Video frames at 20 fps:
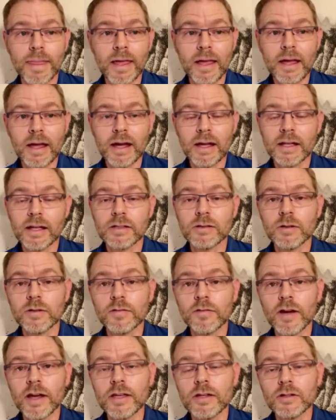I'd like
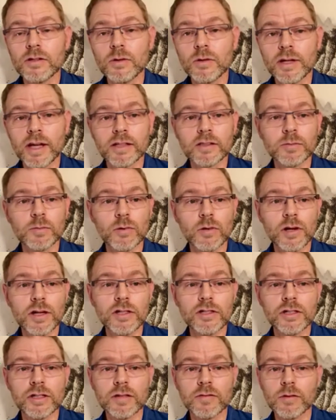to invite you to an
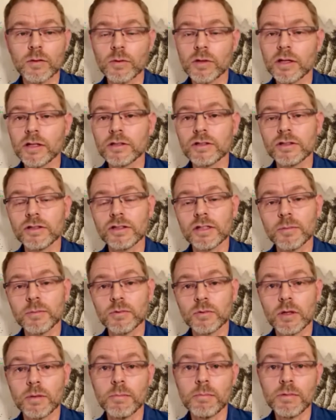exploration of the
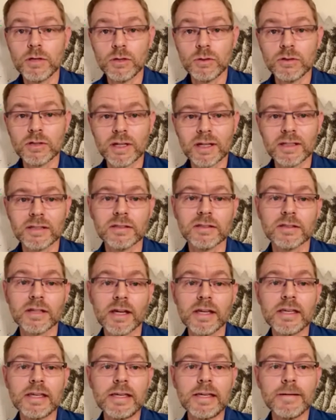relationship between music and
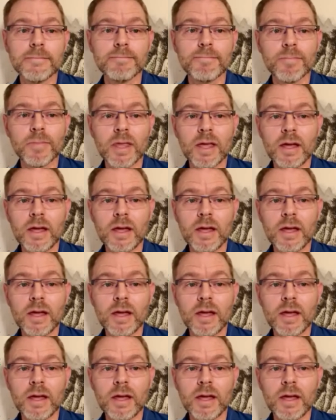psyche.